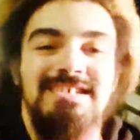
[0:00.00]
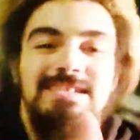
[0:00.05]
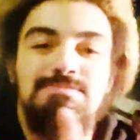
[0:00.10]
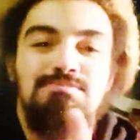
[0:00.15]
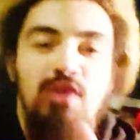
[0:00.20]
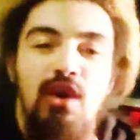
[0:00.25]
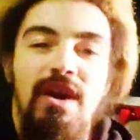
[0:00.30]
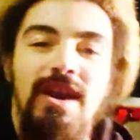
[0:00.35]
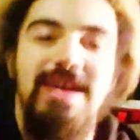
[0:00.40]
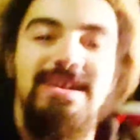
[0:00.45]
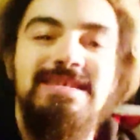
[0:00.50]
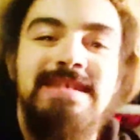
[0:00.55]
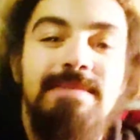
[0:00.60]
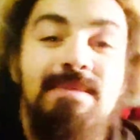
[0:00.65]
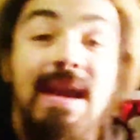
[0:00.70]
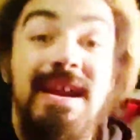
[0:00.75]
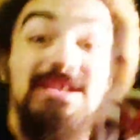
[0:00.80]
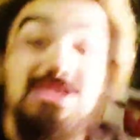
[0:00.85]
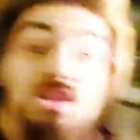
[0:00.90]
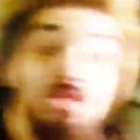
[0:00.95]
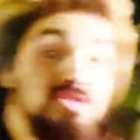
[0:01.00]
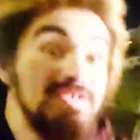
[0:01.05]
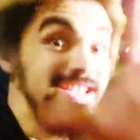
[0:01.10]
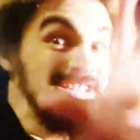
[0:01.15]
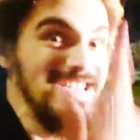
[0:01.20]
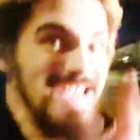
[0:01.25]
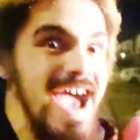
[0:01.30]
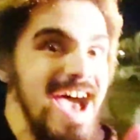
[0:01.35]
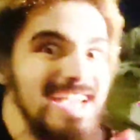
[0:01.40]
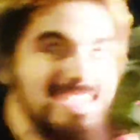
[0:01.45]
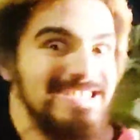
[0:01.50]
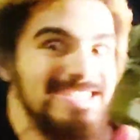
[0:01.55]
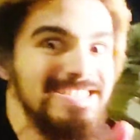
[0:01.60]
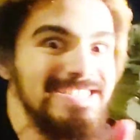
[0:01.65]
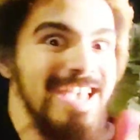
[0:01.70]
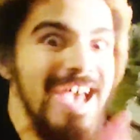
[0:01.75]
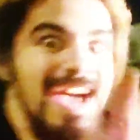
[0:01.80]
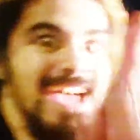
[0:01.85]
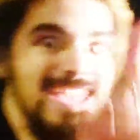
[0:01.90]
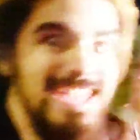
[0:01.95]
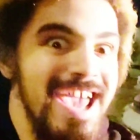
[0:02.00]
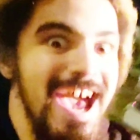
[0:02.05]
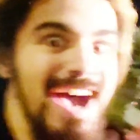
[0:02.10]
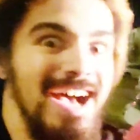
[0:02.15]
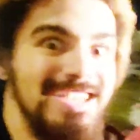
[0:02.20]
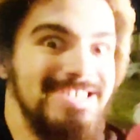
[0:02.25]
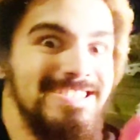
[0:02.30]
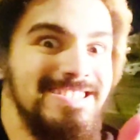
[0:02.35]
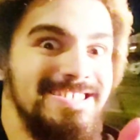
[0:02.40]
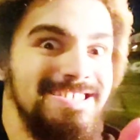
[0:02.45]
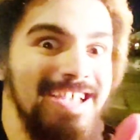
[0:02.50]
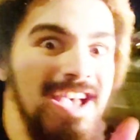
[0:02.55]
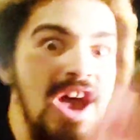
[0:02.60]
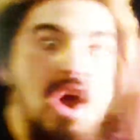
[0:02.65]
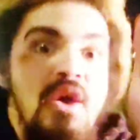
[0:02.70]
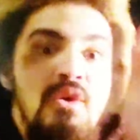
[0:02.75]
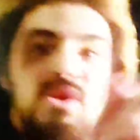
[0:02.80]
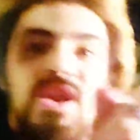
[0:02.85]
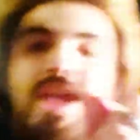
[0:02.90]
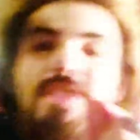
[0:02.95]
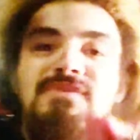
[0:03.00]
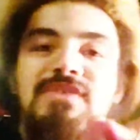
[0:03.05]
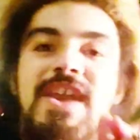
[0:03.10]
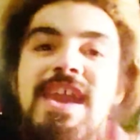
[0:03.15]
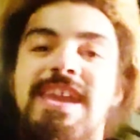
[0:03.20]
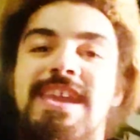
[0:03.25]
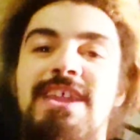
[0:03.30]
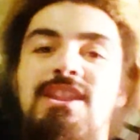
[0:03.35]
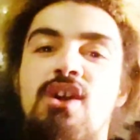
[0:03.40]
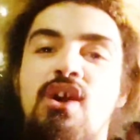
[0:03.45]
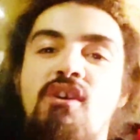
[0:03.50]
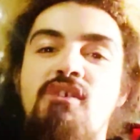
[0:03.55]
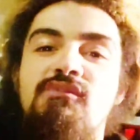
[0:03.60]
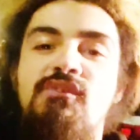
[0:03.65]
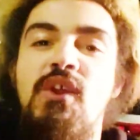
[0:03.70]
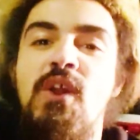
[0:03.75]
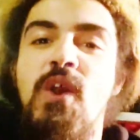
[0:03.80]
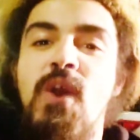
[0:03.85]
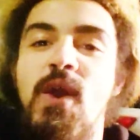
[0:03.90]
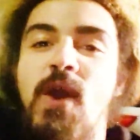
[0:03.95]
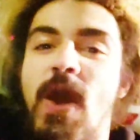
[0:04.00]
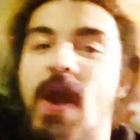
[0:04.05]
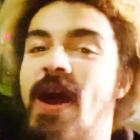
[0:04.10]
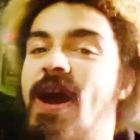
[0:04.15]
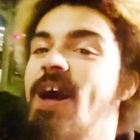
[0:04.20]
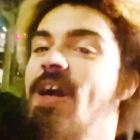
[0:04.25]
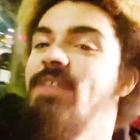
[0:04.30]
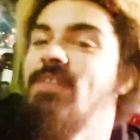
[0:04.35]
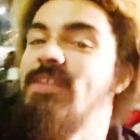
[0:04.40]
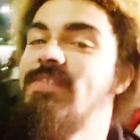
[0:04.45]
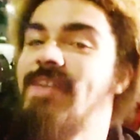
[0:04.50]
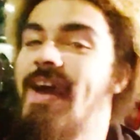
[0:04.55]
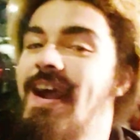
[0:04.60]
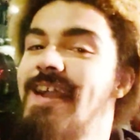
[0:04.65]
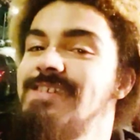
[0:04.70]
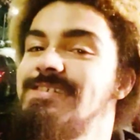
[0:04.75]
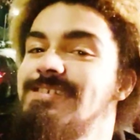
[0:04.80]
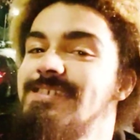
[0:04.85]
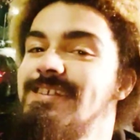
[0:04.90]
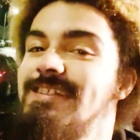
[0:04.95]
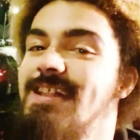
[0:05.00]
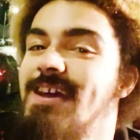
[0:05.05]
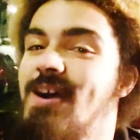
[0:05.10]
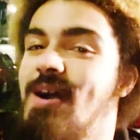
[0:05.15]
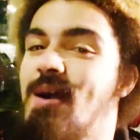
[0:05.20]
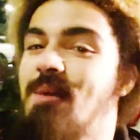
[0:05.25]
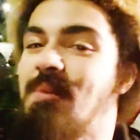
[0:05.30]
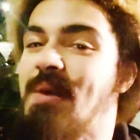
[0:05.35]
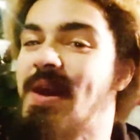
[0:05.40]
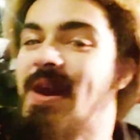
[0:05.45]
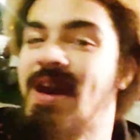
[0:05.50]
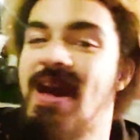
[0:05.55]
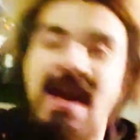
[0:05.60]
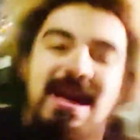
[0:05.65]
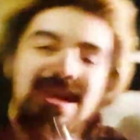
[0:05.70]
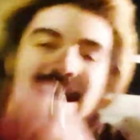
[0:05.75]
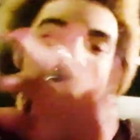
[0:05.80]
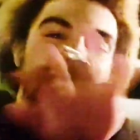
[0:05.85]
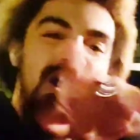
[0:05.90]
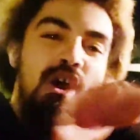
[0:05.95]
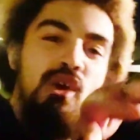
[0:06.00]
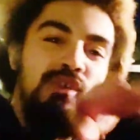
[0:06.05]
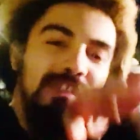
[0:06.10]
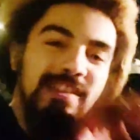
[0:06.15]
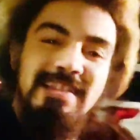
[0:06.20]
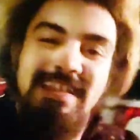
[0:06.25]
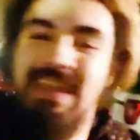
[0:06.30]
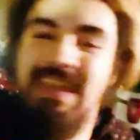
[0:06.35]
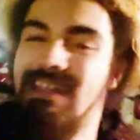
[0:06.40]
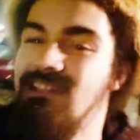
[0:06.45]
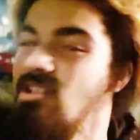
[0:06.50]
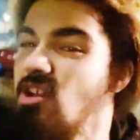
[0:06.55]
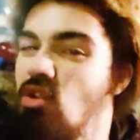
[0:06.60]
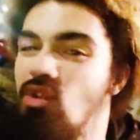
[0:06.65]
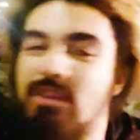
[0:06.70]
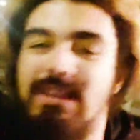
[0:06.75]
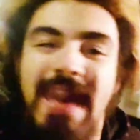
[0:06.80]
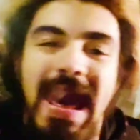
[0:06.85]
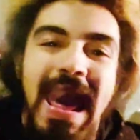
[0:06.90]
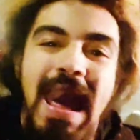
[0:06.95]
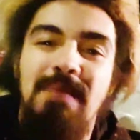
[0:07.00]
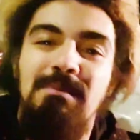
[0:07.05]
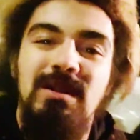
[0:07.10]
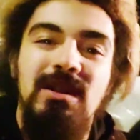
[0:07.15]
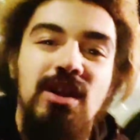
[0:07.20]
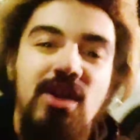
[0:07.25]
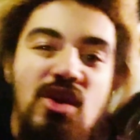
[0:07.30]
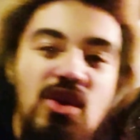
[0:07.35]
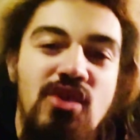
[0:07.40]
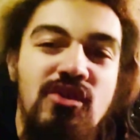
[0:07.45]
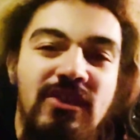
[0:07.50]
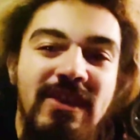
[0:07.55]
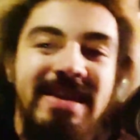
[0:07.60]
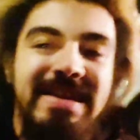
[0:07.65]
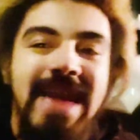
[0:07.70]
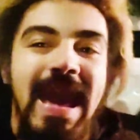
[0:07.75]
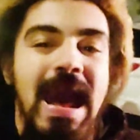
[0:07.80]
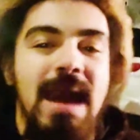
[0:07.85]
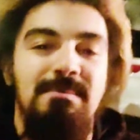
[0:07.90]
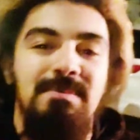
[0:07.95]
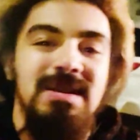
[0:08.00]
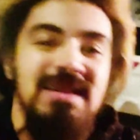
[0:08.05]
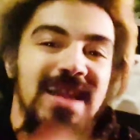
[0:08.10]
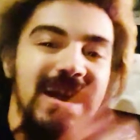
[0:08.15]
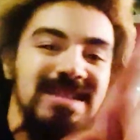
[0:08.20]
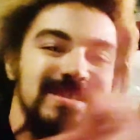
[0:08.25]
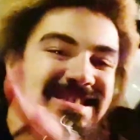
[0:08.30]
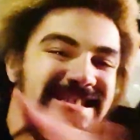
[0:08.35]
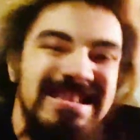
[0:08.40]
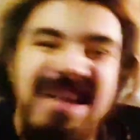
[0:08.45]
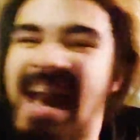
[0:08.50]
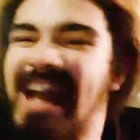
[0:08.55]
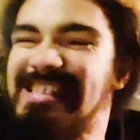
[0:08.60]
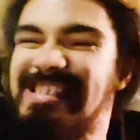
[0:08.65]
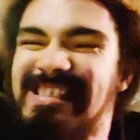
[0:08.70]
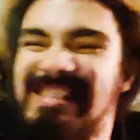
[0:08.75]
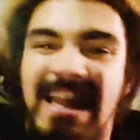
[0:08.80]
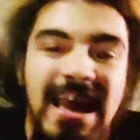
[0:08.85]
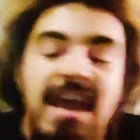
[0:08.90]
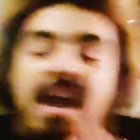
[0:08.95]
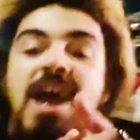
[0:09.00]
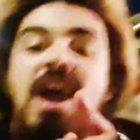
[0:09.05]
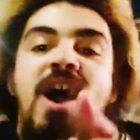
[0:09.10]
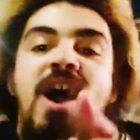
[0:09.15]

It's your boy, Ace Hitman Jones. And yes. We have taken over the Dice Club. Yeah, all the little gamblers and gamblettes. Yes.